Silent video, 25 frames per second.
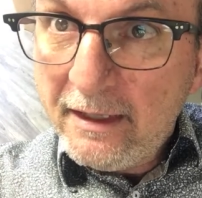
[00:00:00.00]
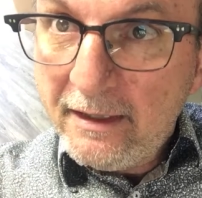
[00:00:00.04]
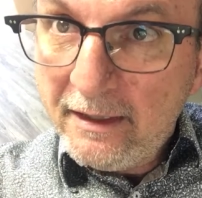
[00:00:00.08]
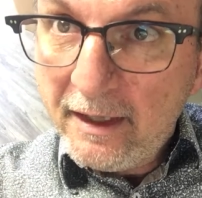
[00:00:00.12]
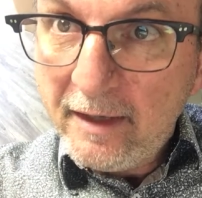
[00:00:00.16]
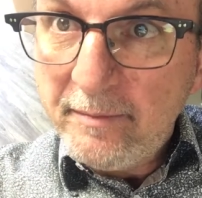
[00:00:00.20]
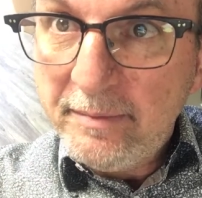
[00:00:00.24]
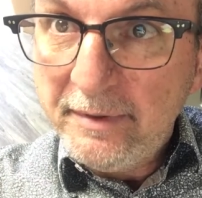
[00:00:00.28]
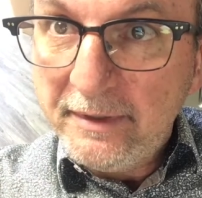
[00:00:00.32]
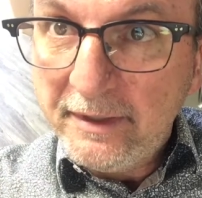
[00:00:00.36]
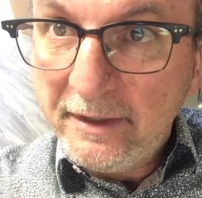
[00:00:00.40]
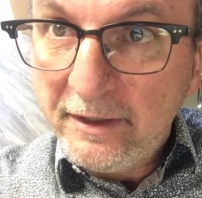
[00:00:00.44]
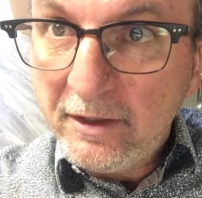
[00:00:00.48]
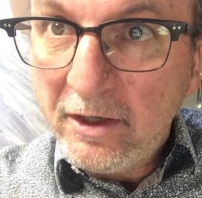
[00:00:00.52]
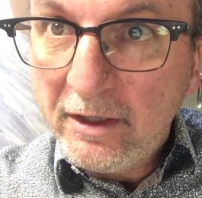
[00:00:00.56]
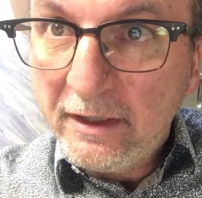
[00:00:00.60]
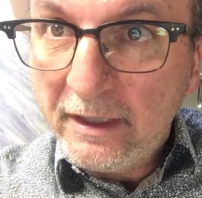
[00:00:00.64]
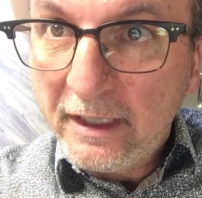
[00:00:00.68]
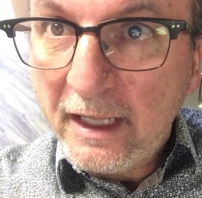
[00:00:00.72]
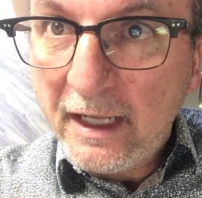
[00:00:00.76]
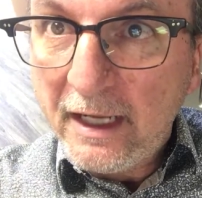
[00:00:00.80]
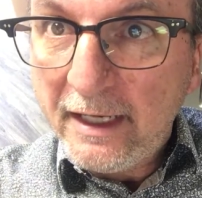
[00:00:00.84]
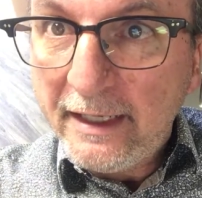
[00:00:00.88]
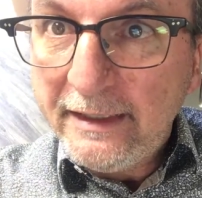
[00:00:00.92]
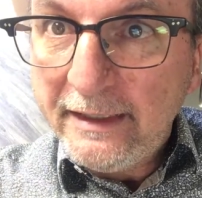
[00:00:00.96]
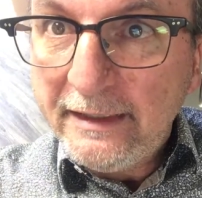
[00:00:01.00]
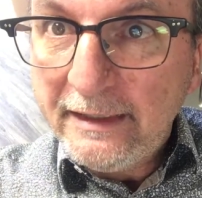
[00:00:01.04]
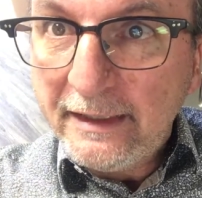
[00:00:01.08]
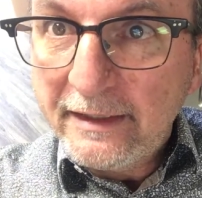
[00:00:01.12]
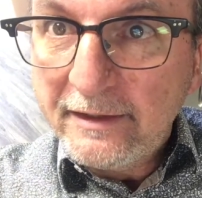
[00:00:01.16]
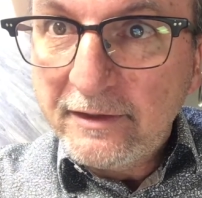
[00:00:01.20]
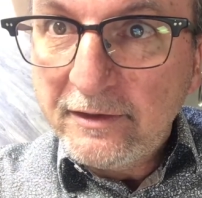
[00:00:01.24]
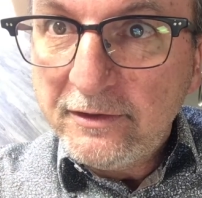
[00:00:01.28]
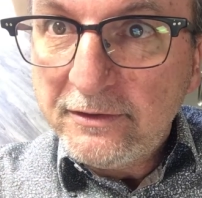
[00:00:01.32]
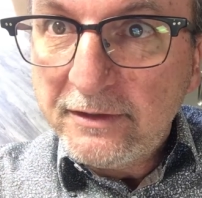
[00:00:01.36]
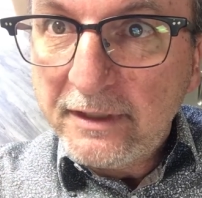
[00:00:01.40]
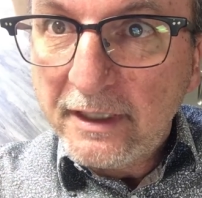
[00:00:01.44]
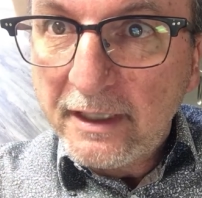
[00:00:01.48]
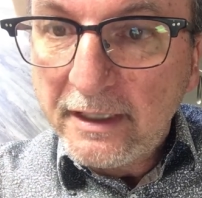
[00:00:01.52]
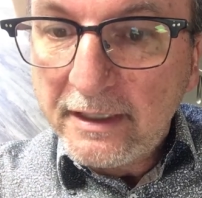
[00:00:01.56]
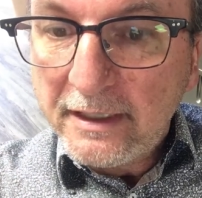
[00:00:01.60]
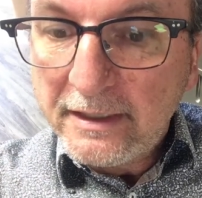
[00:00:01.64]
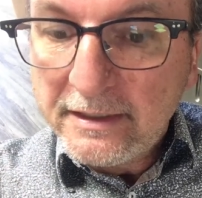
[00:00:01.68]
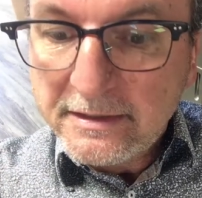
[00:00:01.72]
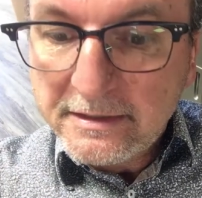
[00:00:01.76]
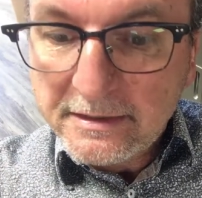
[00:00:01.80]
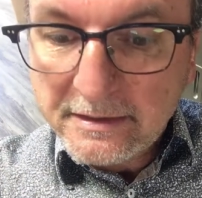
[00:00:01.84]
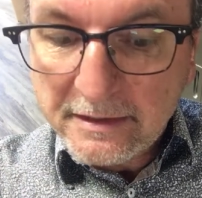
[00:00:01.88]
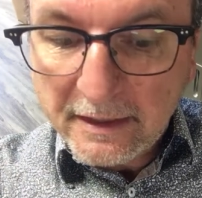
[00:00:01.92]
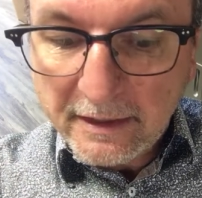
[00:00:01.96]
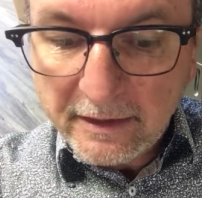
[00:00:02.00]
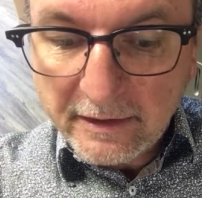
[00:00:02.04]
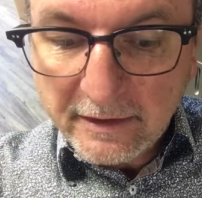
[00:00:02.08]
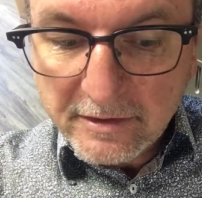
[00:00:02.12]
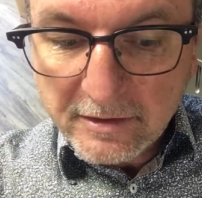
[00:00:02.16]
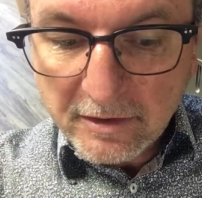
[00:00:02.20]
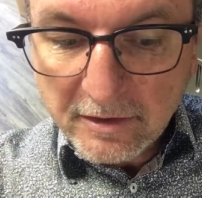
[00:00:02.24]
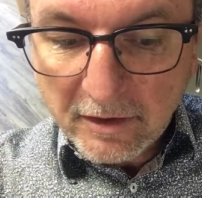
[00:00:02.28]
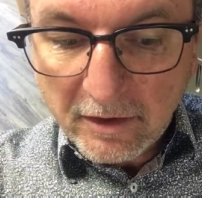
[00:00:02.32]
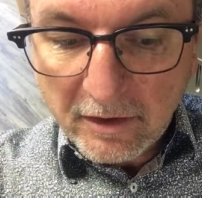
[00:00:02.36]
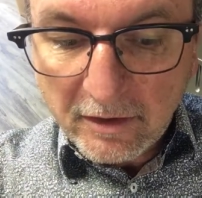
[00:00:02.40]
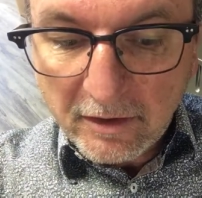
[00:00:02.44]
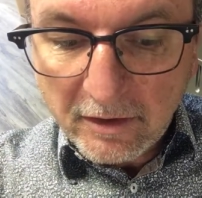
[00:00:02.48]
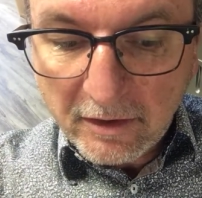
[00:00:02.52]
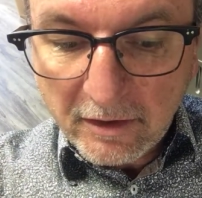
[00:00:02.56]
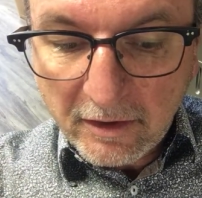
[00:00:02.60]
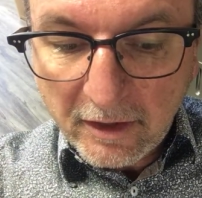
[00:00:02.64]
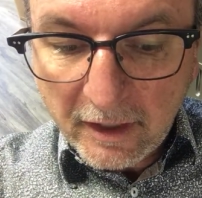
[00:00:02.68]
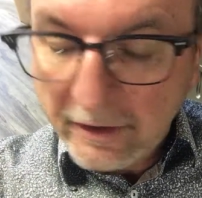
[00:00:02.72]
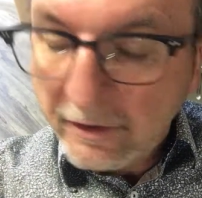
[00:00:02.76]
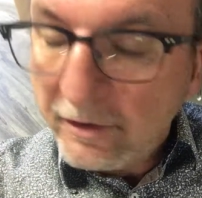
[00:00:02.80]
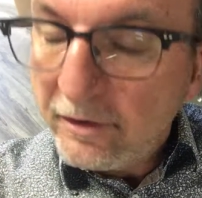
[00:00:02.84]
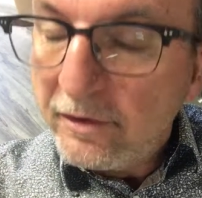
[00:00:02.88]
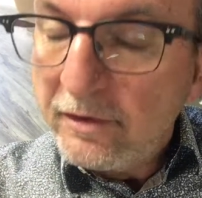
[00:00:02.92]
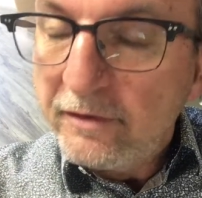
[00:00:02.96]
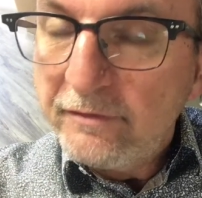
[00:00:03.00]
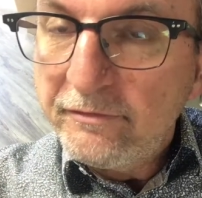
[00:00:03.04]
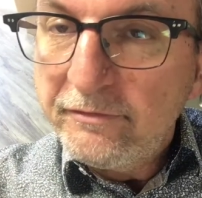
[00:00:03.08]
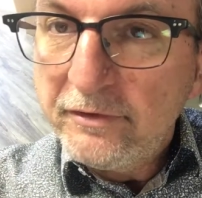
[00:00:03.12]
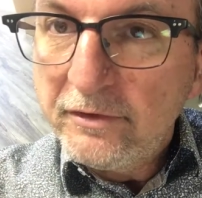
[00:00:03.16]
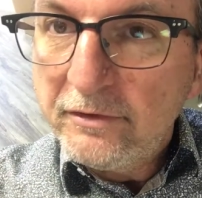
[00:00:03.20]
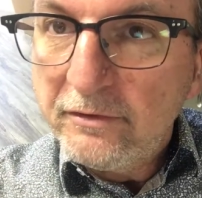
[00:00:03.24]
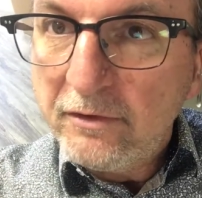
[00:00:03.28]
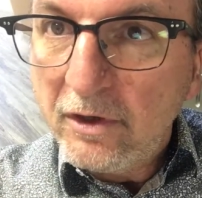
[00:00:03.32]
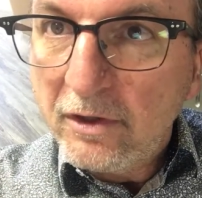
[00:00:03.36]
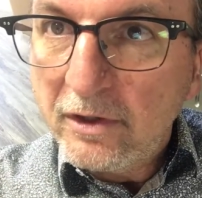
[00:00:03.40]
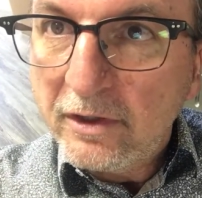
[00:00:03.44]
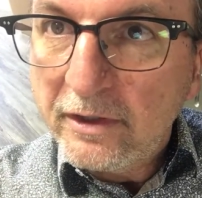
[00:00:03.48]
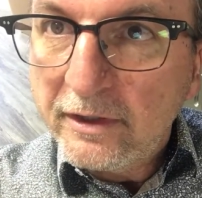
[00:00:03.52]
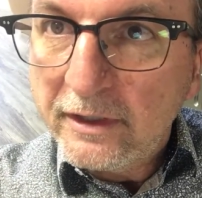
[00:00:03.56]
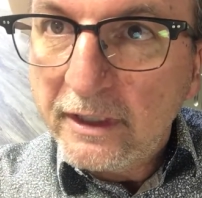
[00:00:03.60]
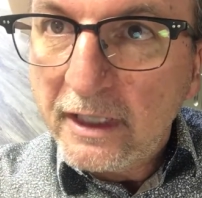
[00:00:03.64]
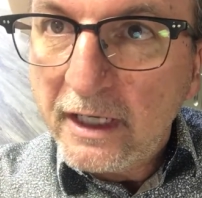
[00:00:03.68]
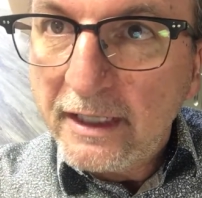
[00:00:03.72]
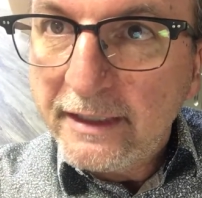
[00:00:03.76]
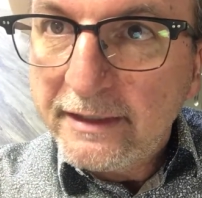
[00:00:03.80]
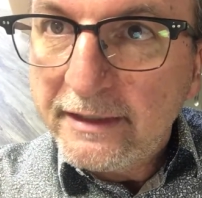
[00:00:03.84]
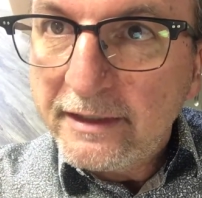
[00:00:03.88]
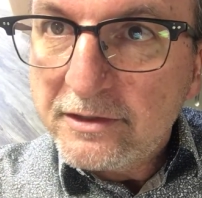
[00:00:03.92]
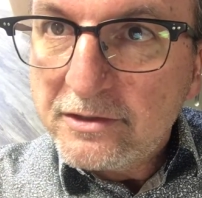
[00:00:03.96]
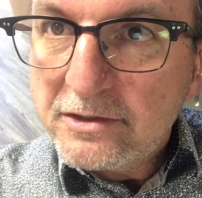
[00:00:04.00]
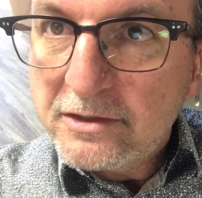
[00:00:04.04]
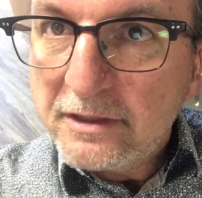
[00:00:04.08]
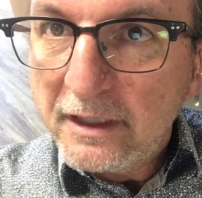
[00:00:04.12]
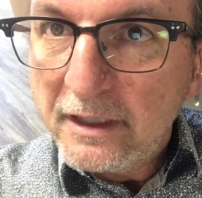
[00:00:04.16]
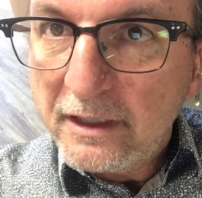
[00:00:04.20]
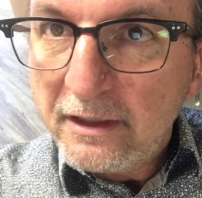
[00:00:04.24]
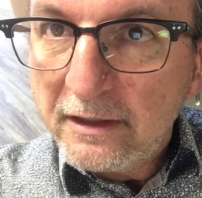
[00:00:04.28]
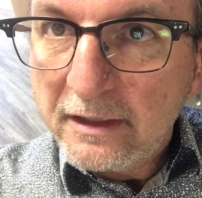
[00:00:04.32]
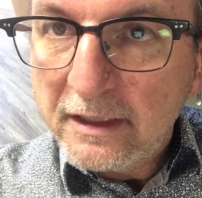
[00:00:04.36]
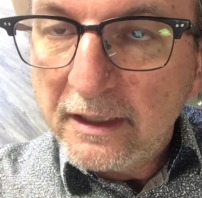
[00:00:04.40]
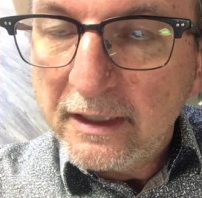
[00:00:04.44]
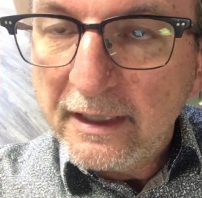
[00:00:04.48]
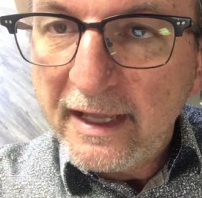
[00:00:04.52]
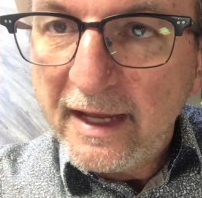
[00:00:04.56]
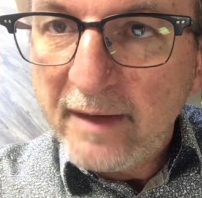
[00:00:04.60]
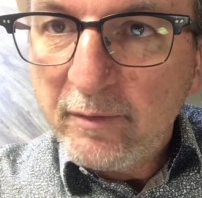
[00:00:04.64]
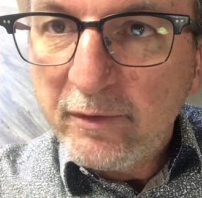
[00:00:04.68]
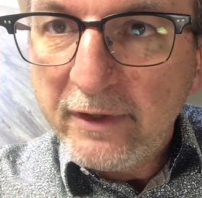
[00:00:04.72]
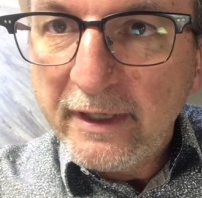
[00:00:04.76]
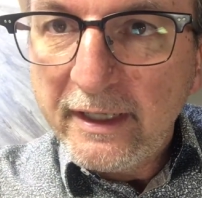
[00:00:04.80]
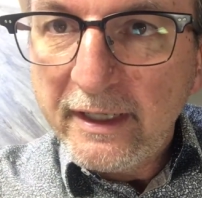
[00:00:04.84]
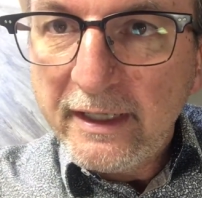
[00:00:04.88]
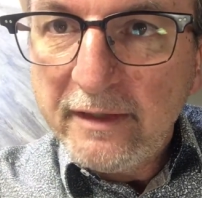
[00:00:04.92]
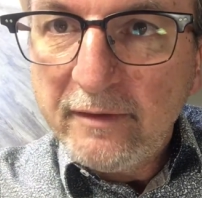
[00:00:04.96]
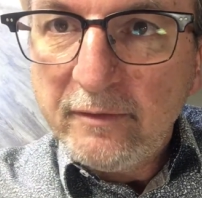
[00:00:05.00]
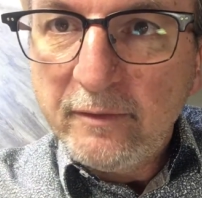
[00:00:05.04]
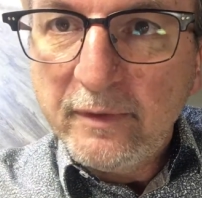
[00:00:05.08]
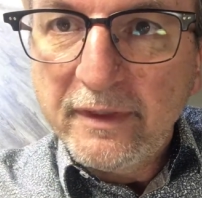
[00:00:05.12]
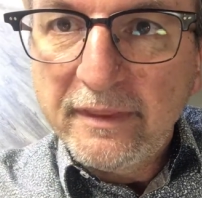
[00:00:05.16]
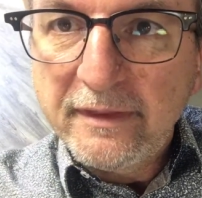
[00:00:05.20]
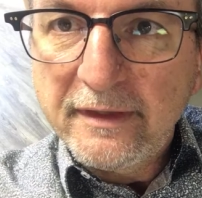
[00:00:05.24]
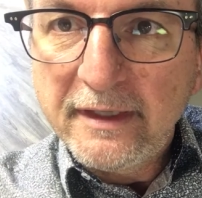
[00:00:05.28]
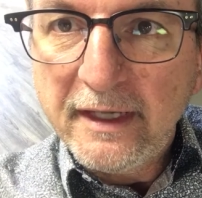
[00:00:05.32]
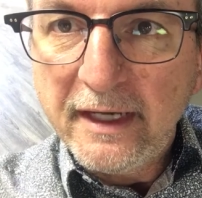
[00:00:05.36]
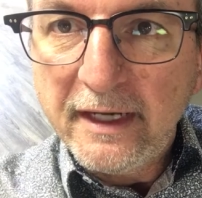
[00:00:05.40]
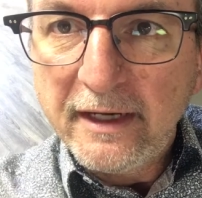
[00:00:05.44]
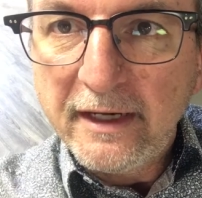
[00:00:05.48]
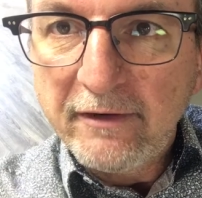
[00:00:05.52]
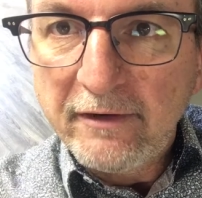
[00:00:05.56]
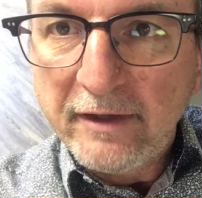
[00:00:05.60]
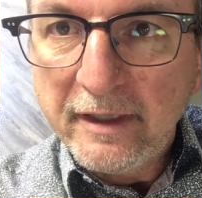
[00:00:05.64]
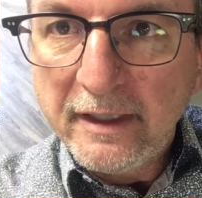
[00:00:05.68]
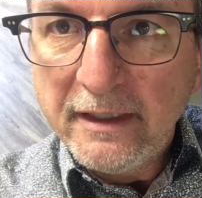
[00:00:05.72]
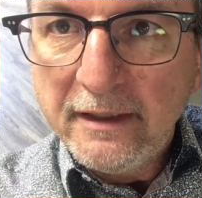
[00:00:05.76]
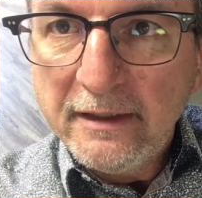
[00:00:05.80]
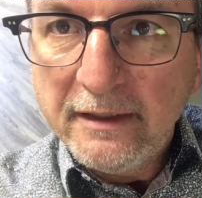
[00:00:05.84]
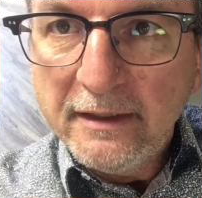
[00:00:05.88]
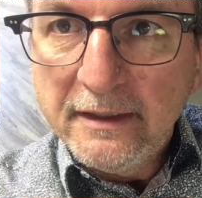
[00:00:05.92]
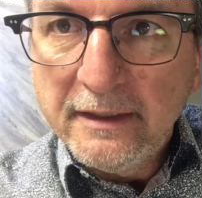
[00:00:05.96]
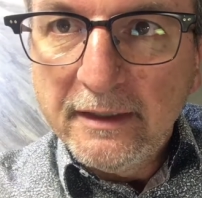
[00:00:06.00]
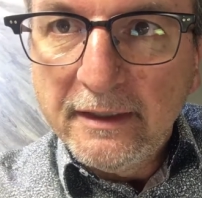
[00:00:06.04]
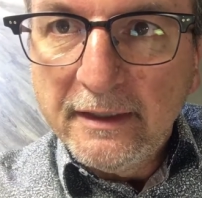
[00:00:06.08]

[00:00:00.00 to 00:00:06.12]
I've been online like you guys. I heard of you all online yesterday on Collaborate with Carrie.